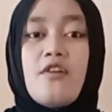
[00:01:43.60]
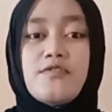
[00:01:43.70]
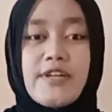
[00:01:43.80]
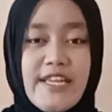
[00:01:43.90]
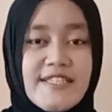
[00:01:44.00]

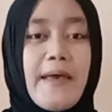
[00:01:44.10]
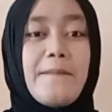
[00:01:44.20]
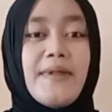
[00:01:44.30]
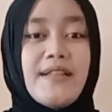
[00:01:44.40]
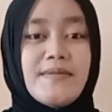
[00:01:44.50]
For
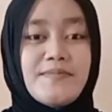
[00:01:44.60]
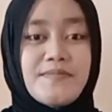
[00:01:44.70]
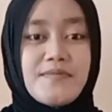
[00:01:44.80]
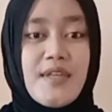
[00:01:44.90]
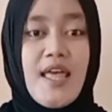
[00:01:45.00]
example,
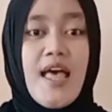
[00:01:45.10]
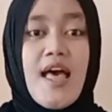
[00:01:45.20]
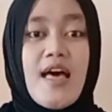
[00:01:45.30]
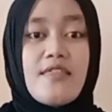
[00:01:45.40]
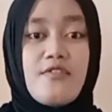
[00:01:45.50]

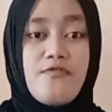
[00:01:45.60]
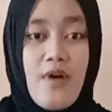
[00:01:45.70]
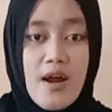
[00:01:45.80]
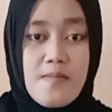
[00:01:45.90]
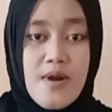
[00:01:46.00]
the
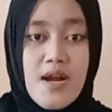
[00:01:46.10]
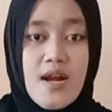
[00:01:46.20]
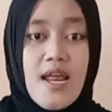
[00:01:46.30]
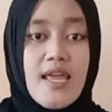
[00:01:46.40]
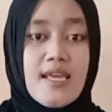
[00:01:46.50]
farmer
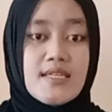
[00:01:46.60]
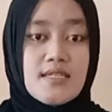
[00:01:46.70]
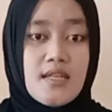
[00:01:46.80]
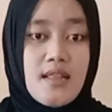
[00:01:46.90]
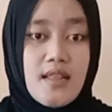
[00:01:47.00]

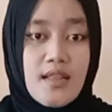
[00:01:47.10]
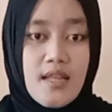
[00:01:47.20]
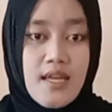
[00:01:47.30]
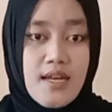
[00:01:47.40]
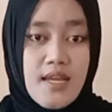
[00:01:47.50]
is
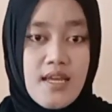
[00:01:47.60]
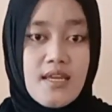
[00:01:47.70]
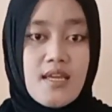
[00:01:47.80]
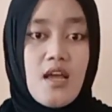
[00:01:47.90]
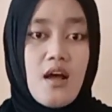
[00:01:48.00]

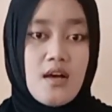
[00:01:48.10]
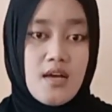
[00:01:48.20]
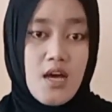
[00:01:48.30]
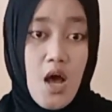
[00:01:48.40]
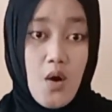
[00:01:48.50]
leading a
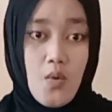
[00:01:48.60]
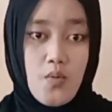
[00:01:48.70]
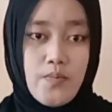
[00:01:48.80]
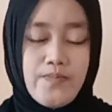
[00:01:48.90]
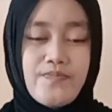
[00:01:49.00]
cow.